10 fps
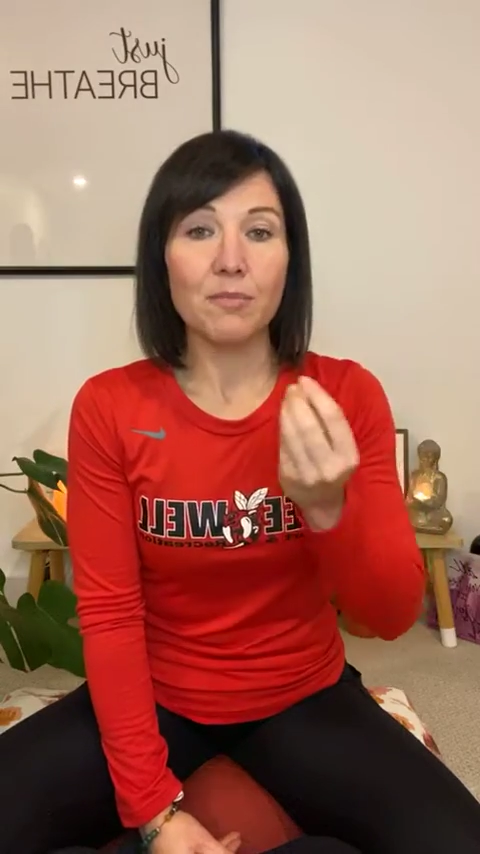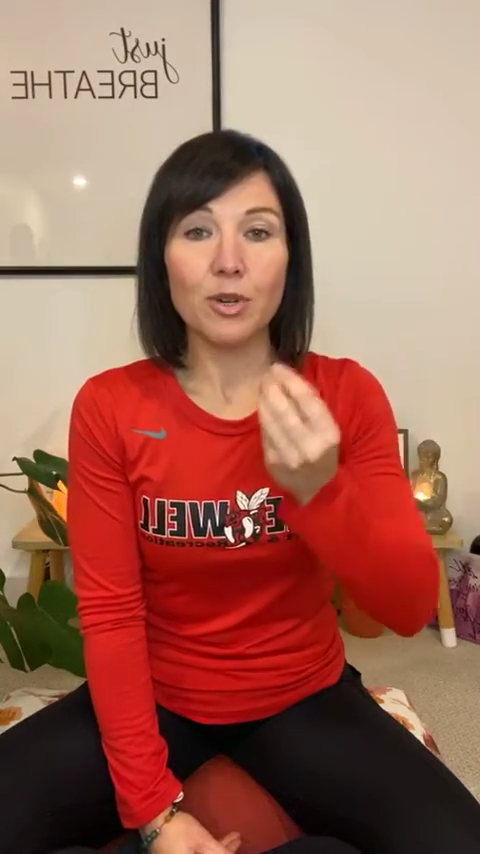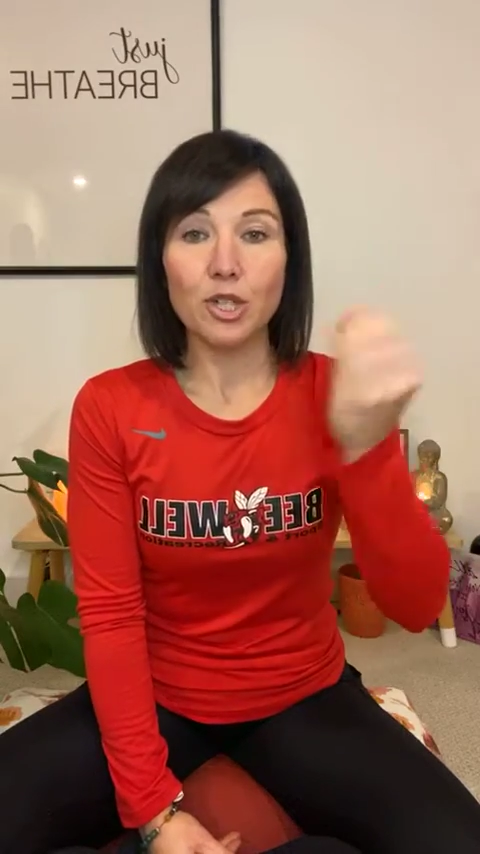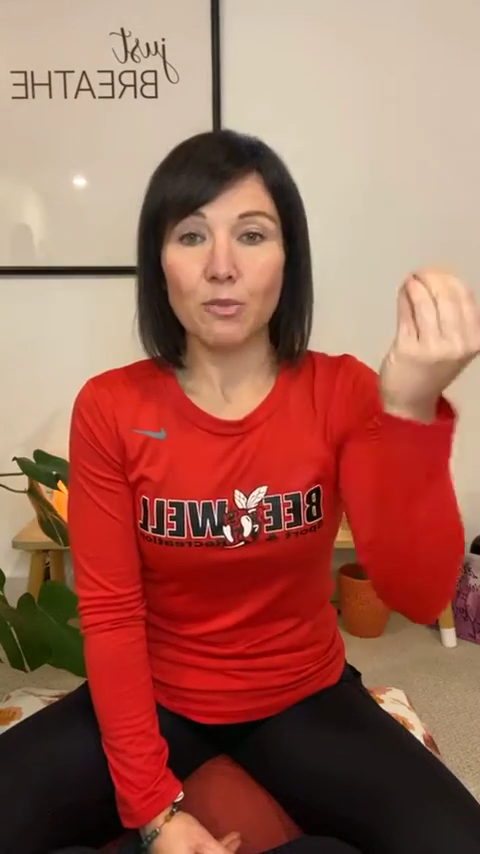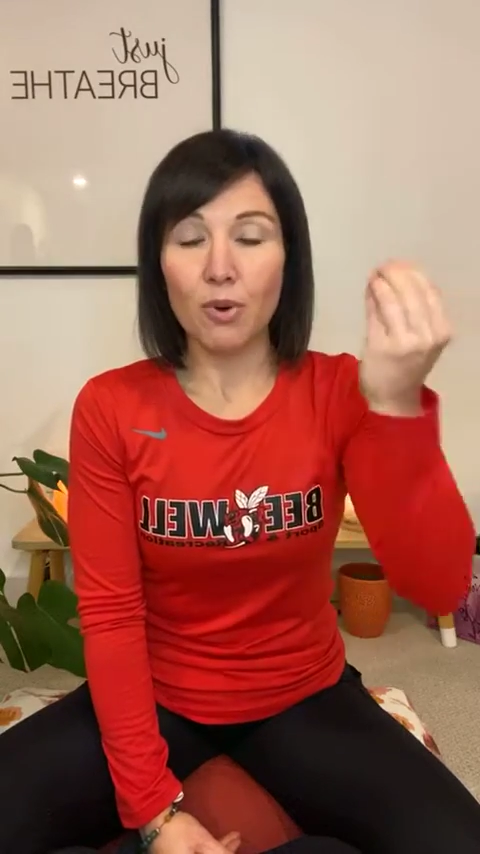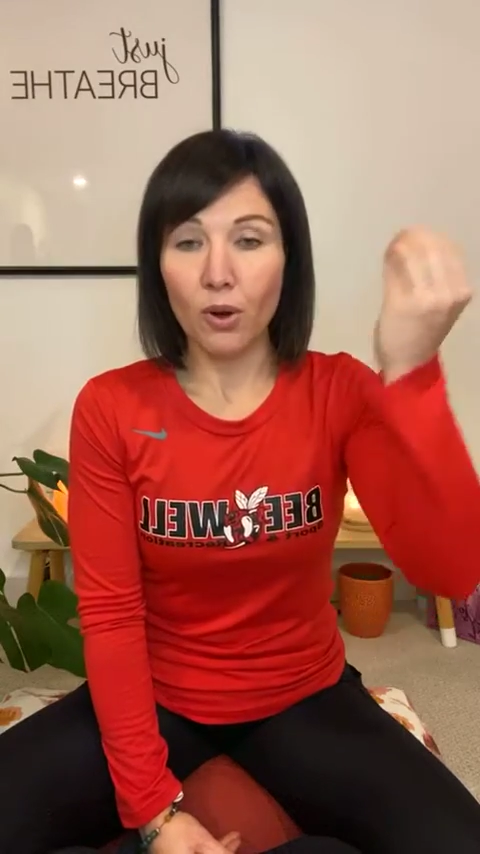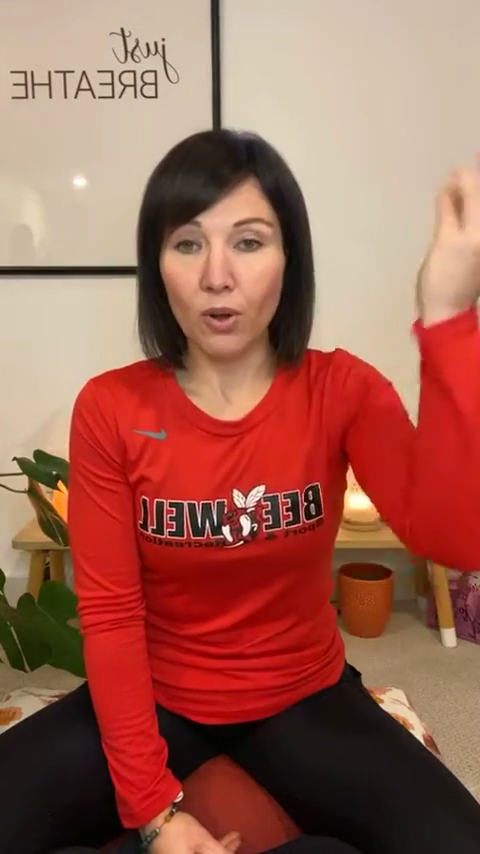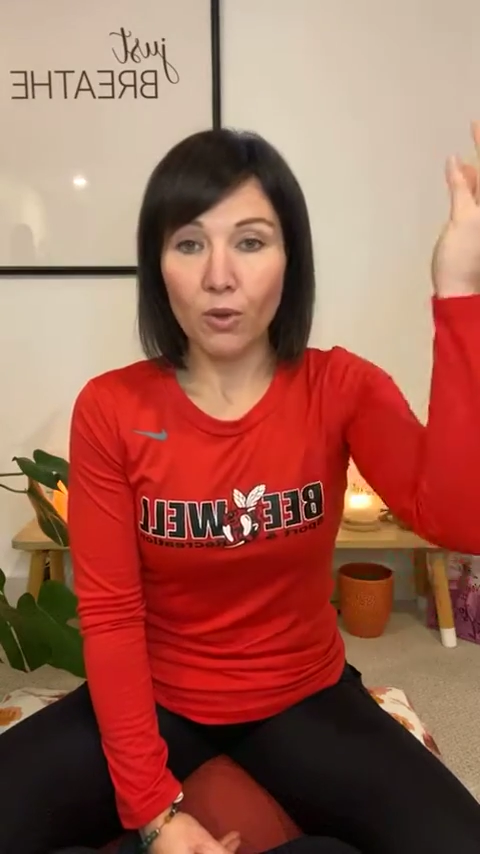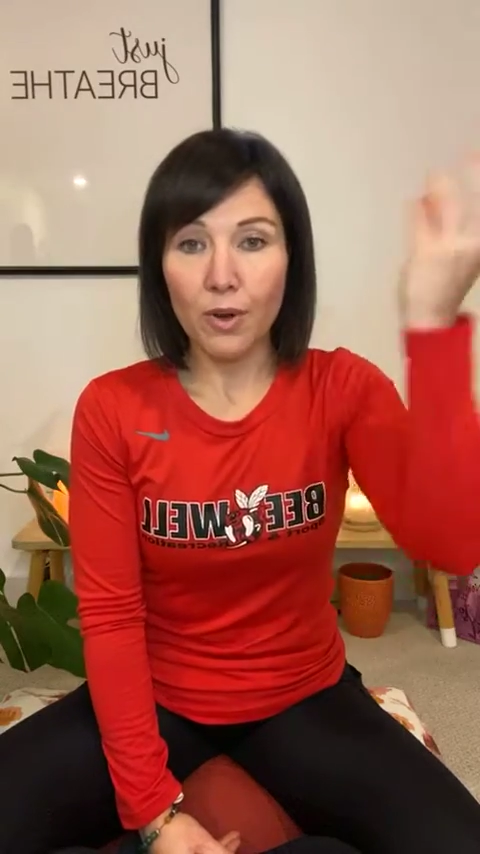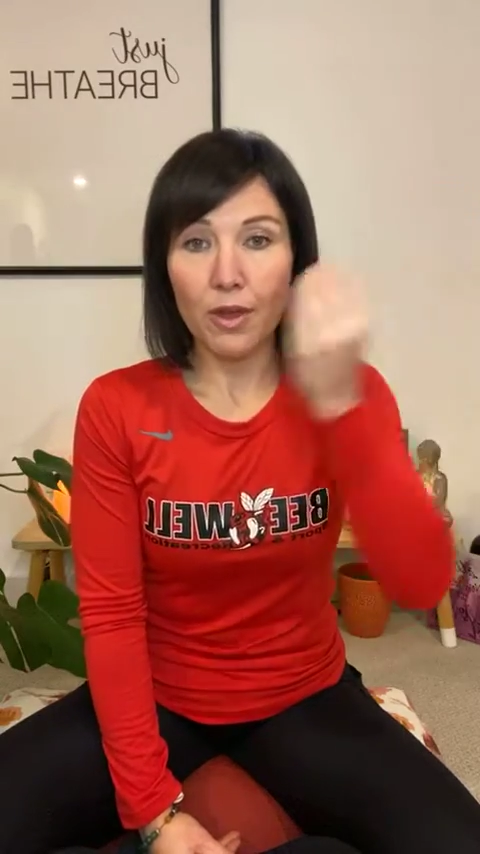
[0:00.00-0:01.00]
push and
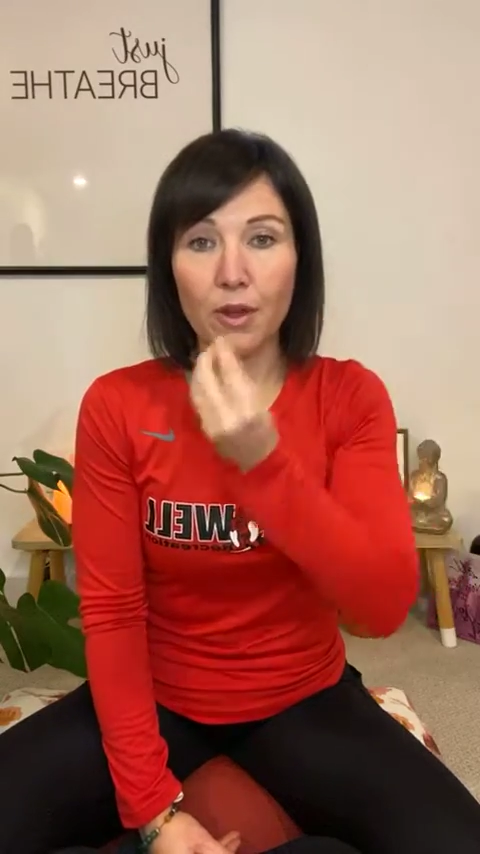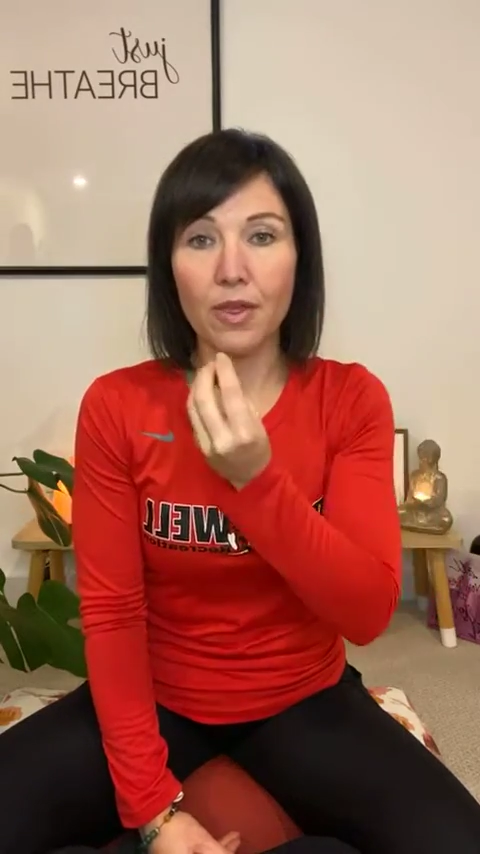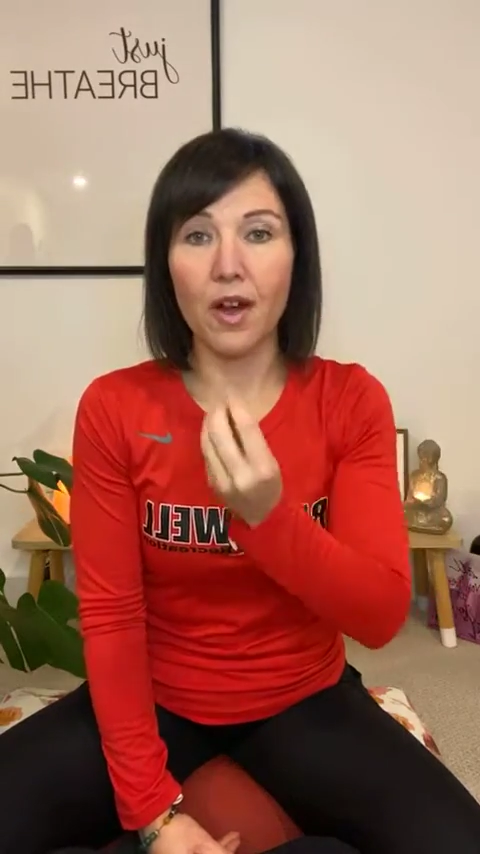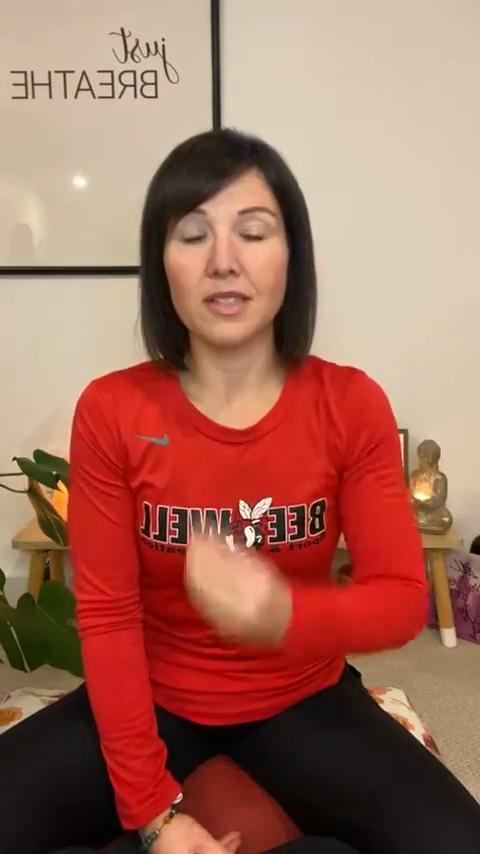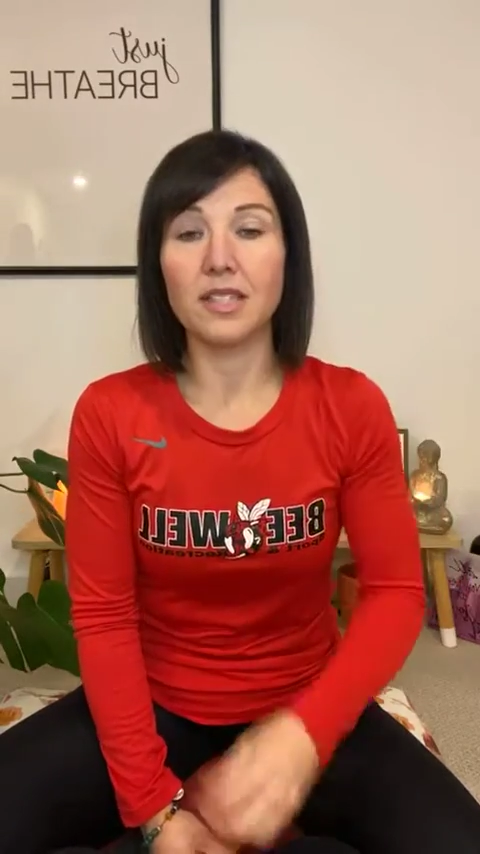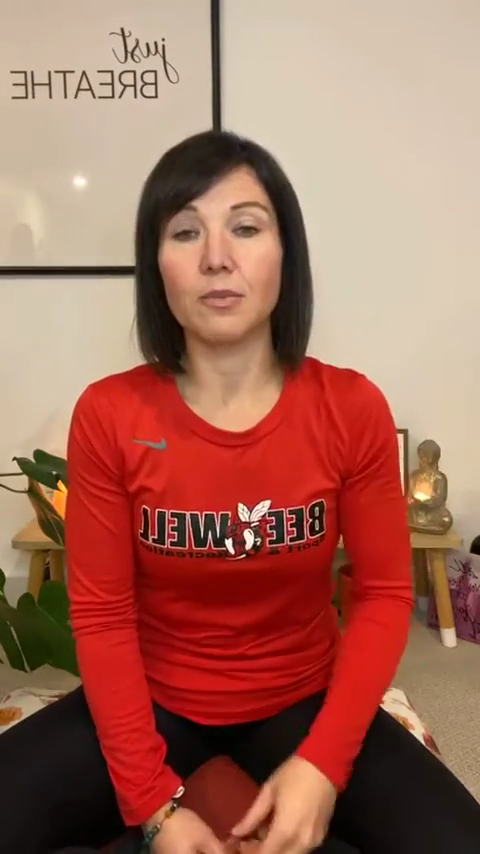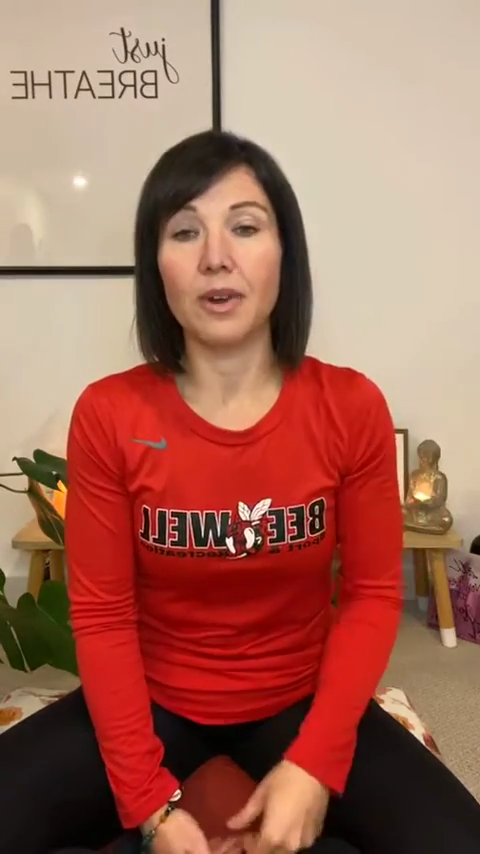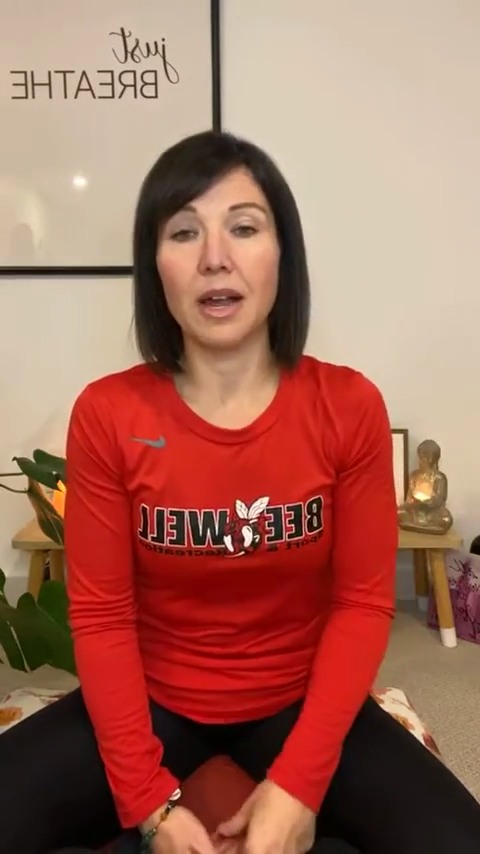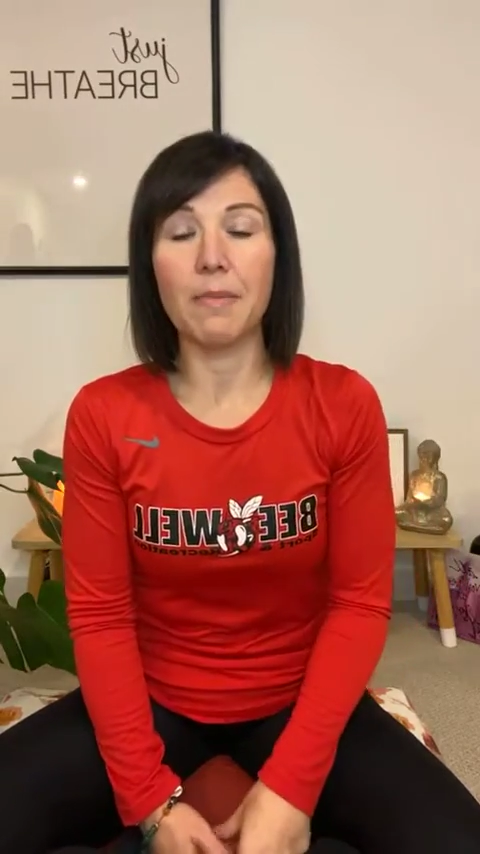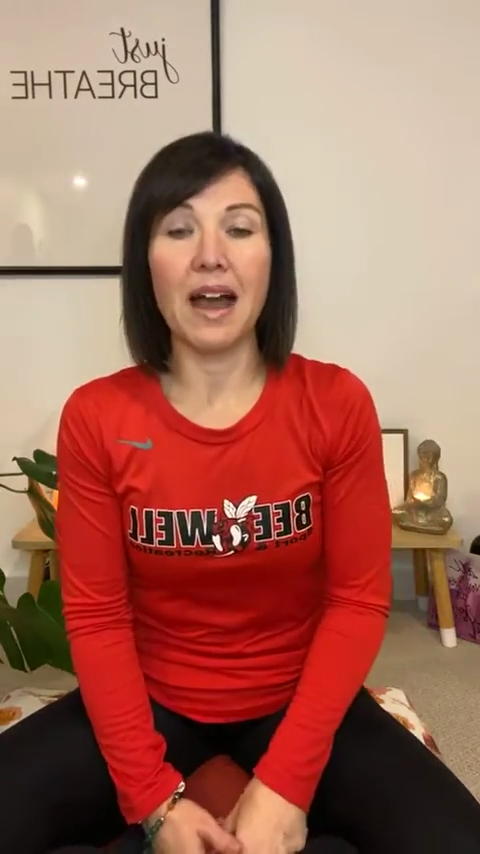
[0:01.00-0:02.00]
pull with our thoughts to
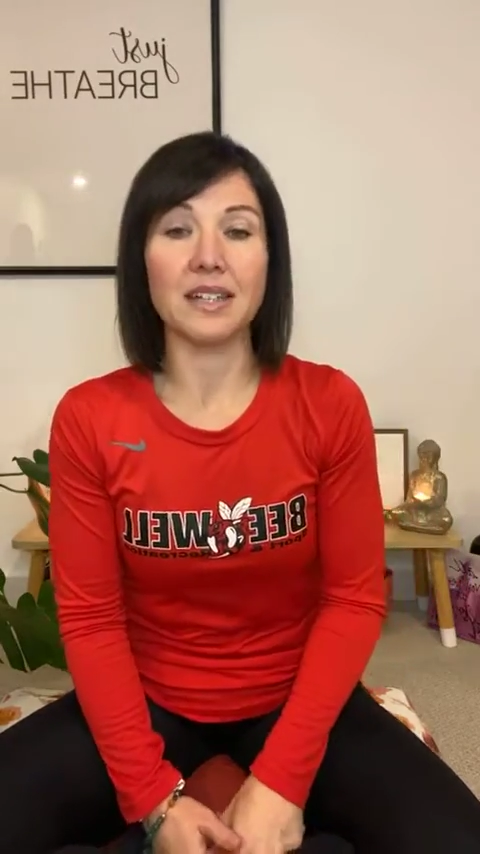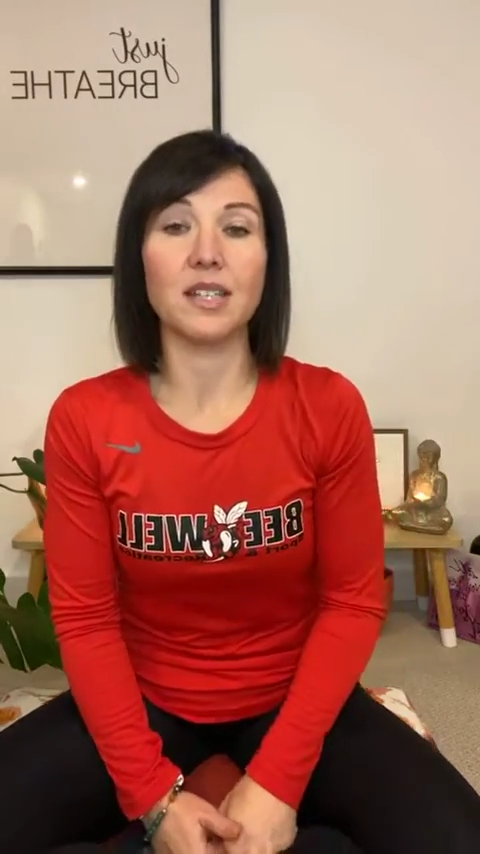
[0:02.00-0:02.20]
bring it back.